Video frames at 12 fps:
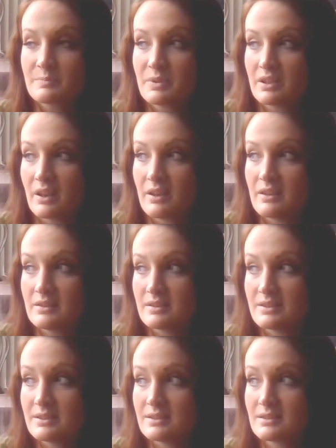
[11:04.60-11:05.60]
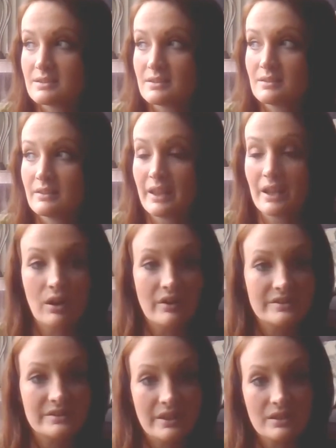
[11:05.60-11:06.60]
because they
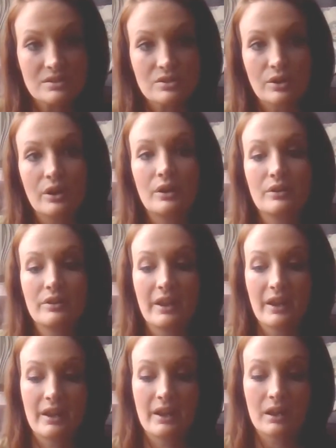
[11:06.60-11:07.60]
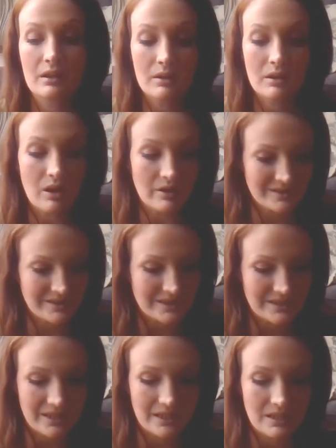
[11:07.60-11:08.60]
cause cancer, they cause
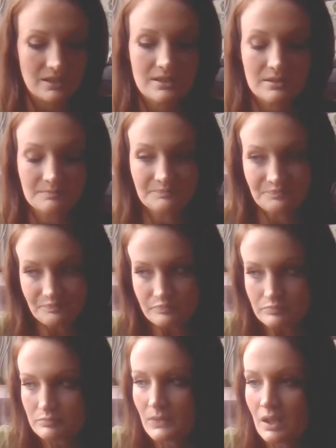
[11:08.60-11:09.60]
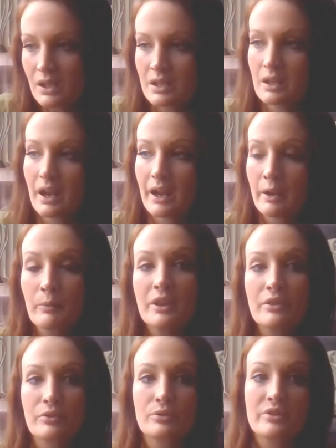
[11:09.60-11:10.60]
disease. And I went
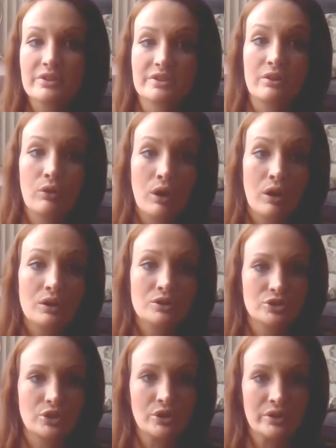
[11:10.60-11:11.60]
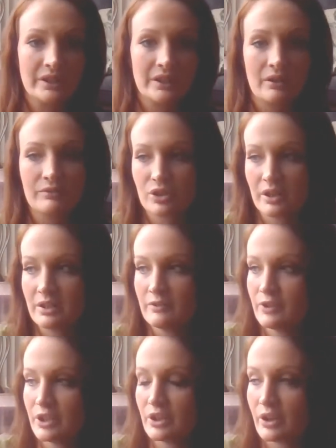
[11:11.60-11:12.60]
through this long journey of trying to
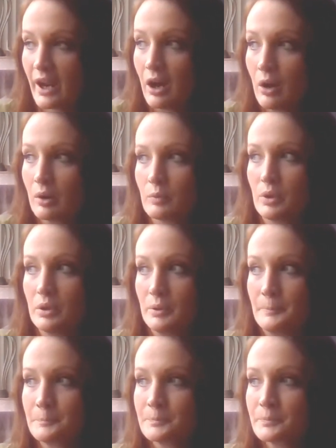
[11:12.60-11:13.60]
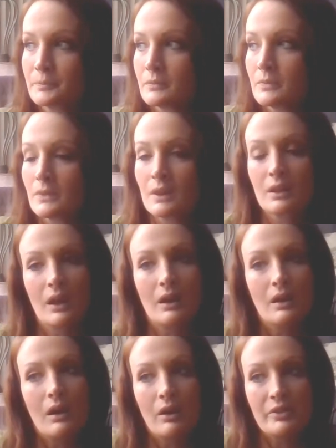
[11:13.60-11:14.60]
figure out, well,
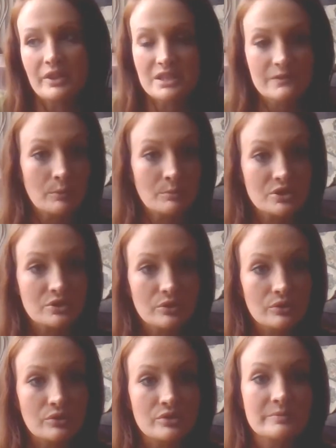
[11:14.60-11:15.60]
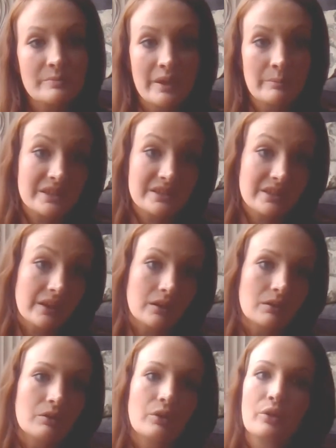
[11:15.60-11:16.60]
these pharmaceuticals make me sick,
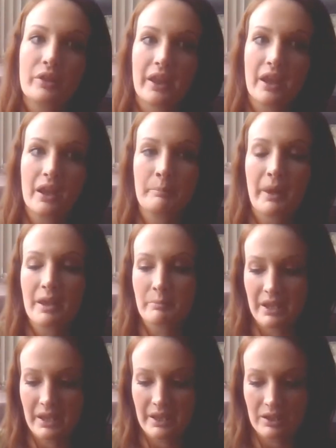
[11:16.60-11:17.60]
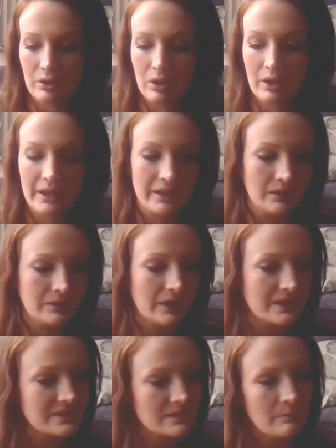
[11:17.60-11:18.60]
well, they make me ill, and I
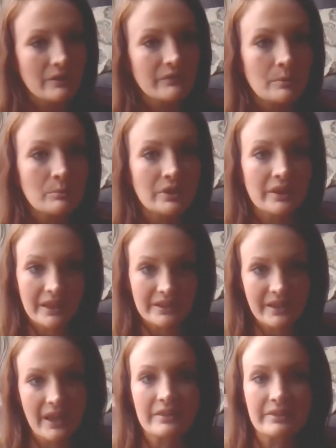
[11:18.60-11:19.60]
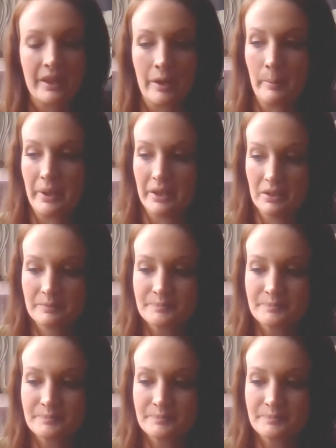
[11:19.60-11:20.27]
see my family and they take them, and